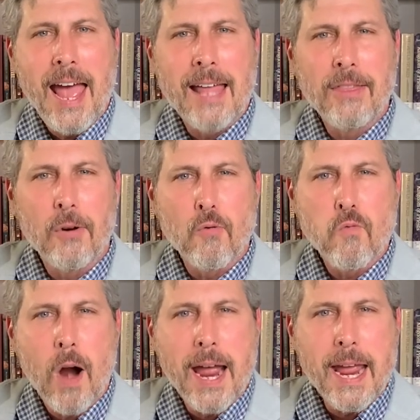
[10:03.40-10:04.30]
at the
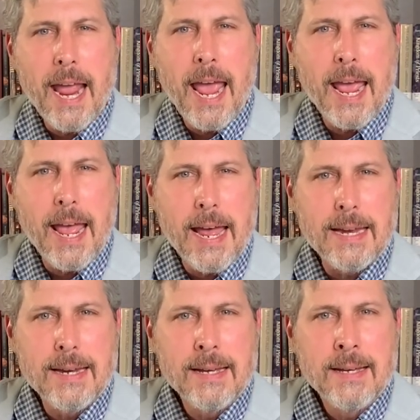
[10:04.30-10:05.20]
right
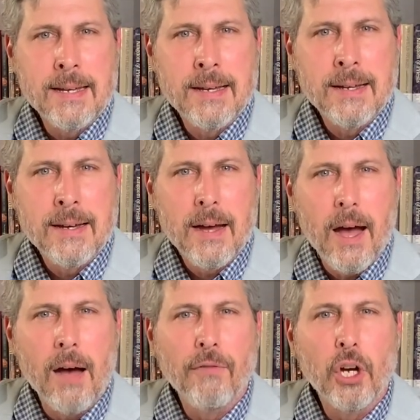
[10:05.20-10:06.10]
hand
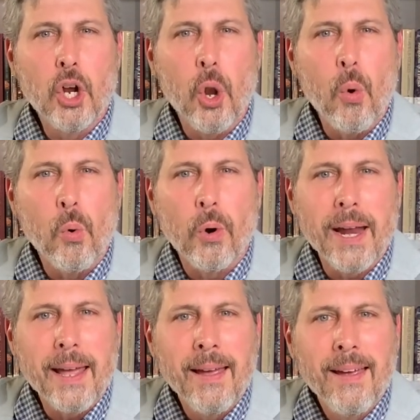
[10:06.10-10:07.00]
of the
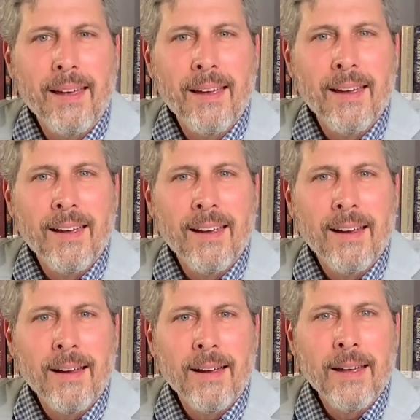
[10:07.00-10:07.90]
glory.
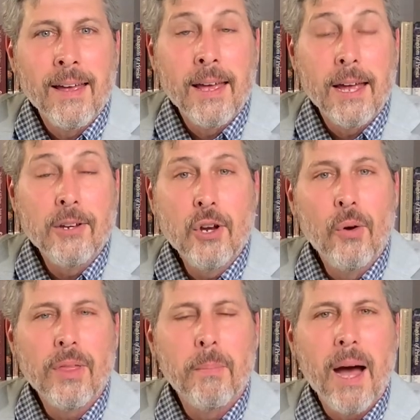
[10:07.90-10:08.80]
And you
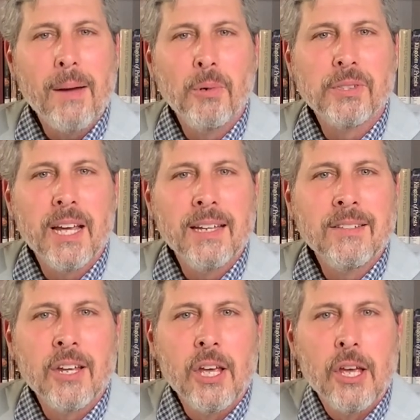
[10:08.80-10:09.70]
know what the Bible
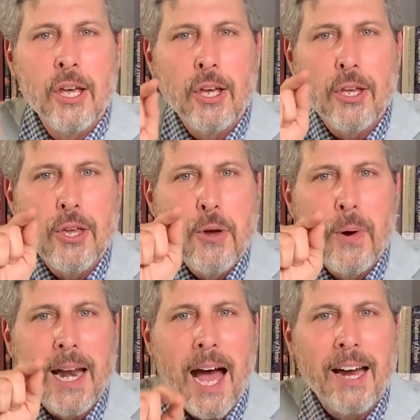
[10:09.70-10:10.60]
says?
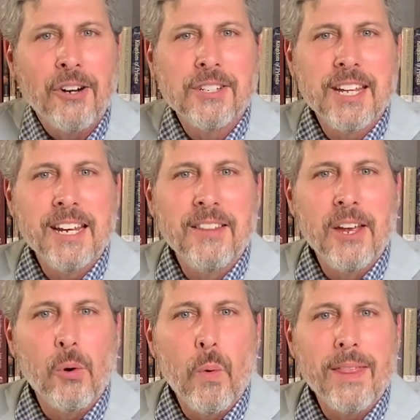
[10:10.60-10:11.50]
You and I are seated
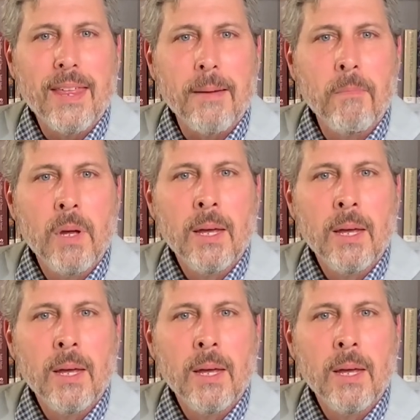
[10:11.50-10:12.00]
there with him.